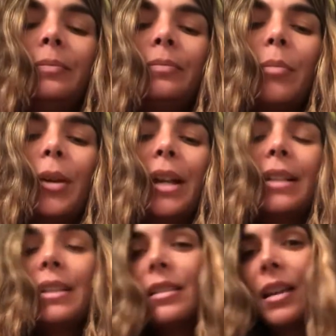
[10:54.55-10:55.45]

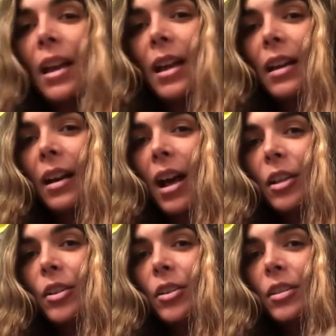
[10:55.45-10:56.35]
prints and
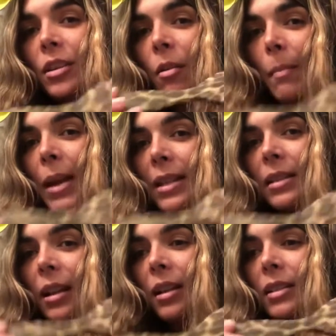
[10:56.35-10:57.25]
colors.
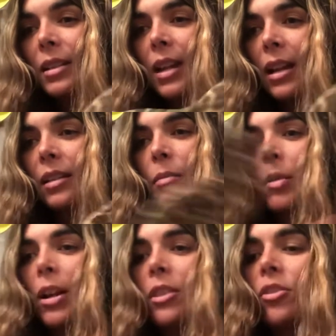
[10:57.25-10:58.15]
Amazing detangling
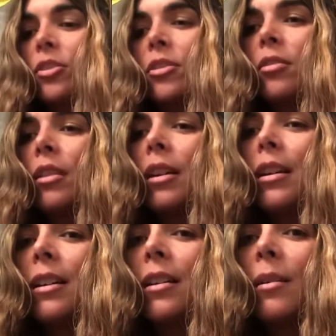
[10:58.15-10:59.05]
brush.
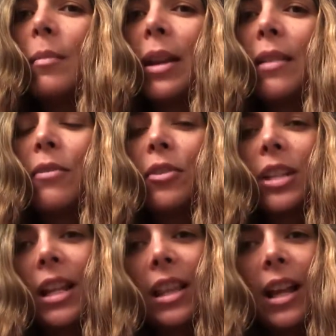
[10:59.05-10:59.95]
And if there's
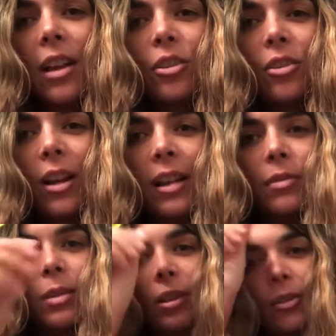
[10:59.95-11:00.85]
anything else you
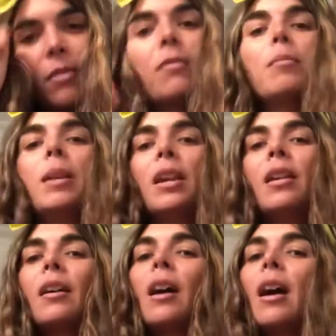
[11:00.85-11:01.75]
guys want to learn from
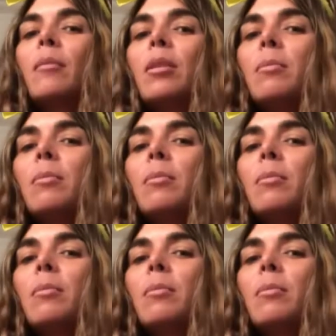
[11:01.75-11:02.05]
me, I'm going to